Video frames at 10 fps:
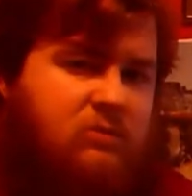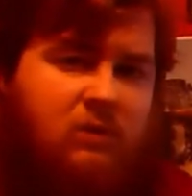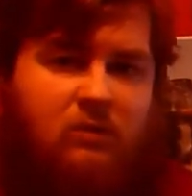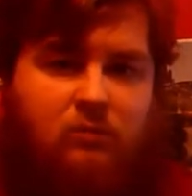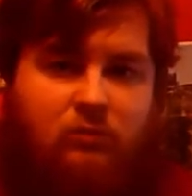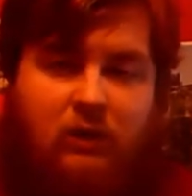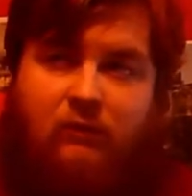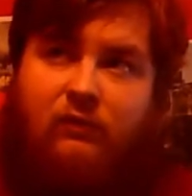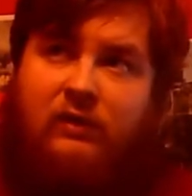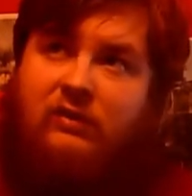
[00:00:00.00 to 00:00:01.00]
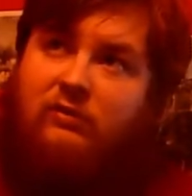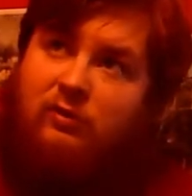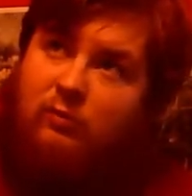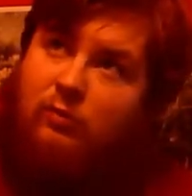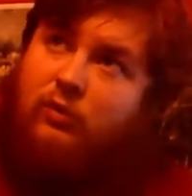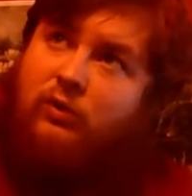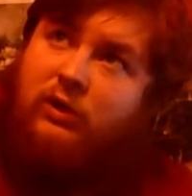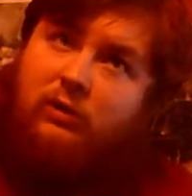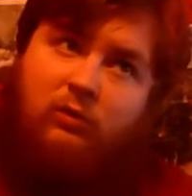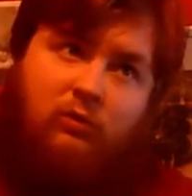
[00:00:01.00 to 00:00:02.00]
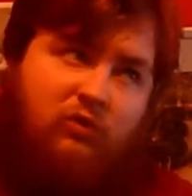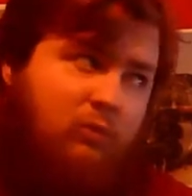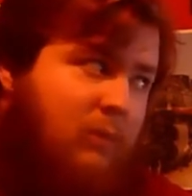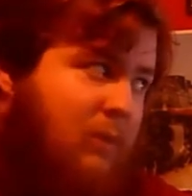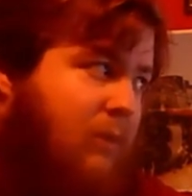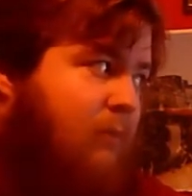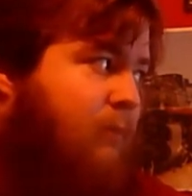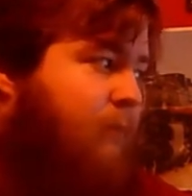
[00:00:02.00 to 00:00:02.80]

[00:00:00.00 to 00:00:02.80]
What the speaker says: I ever get fit is doing walking or swimming,